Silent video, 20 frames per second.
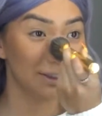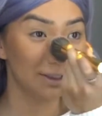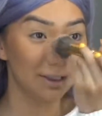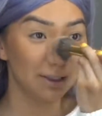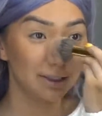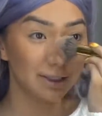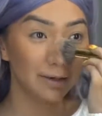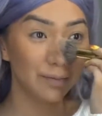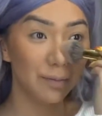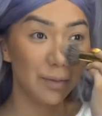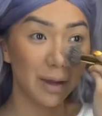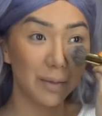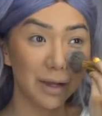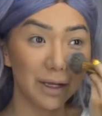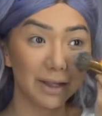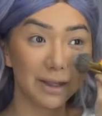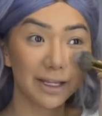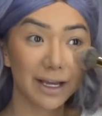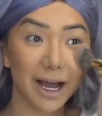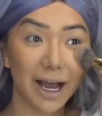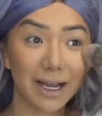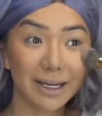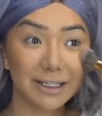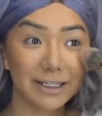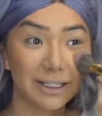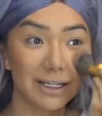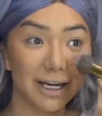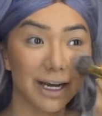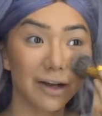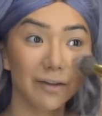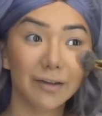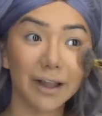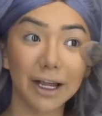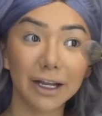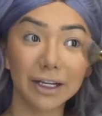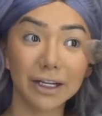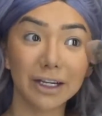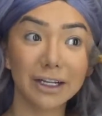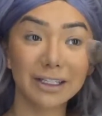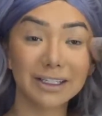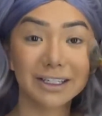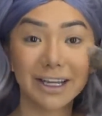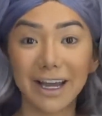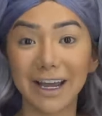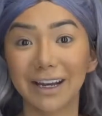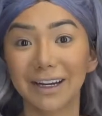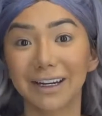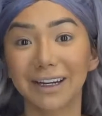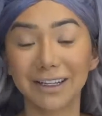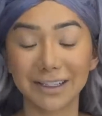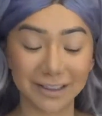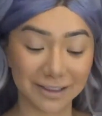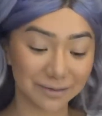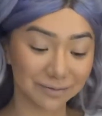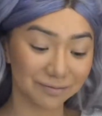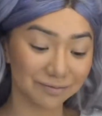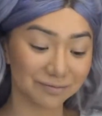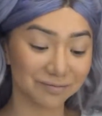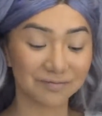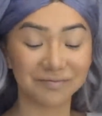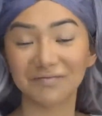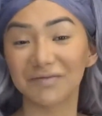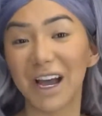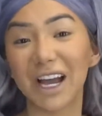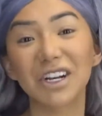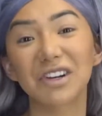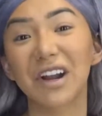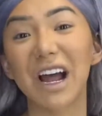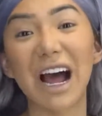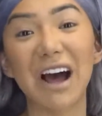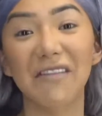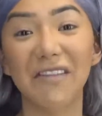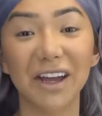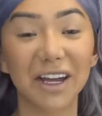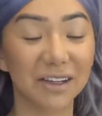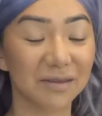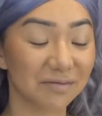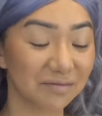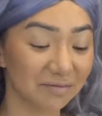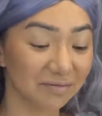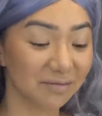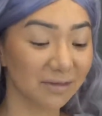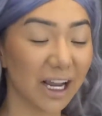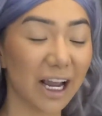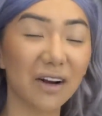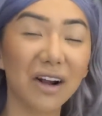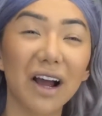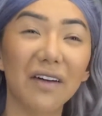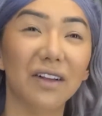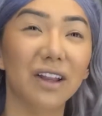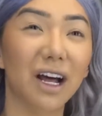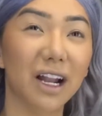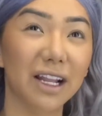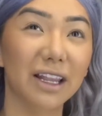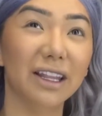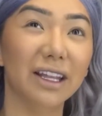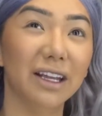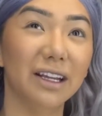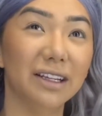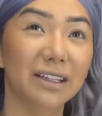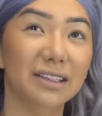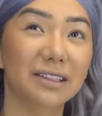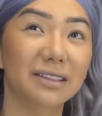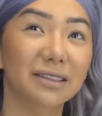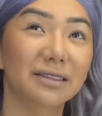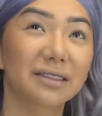just to mimic the idea of like good skin, because I don't have it. I don't have a lot of things.